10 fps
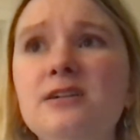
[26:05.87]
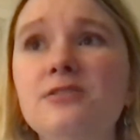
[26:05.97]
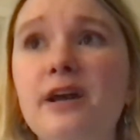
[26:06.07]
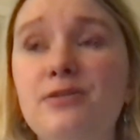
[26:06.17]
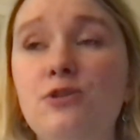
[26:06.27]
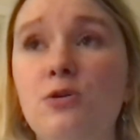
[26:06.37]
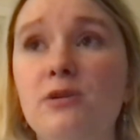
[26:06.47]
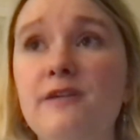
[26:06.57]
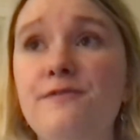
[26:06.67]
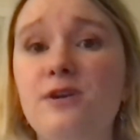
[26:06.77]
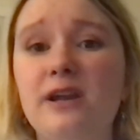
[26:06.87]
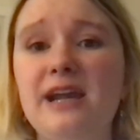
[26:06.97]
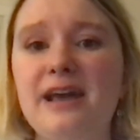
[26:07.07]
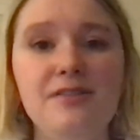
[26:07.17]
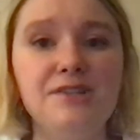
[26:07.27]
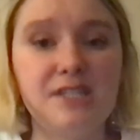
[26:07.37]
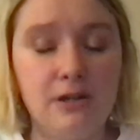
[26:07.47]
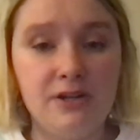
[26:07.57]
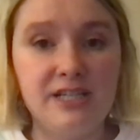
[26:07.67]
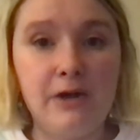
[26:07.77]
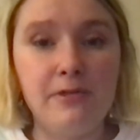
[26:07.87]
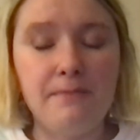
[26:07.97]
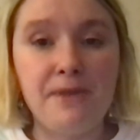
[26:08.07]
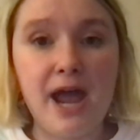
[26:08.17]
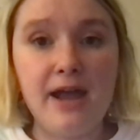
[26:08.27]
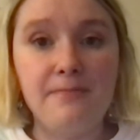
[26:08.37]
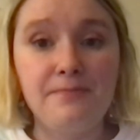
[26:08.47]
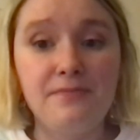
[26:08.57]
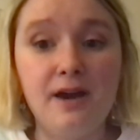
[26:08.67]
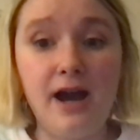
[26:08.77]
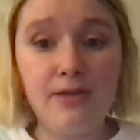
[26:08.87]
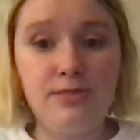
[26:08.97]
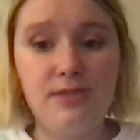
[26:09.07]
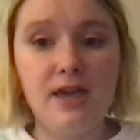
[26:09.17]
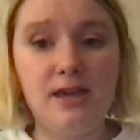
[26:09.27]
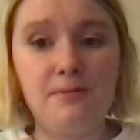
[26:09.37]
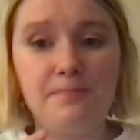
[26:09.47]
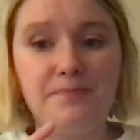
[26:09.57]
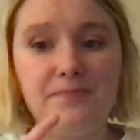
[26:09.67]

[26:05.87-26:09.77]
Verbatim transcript: Like, if they're going to end this series out with a bang, I think,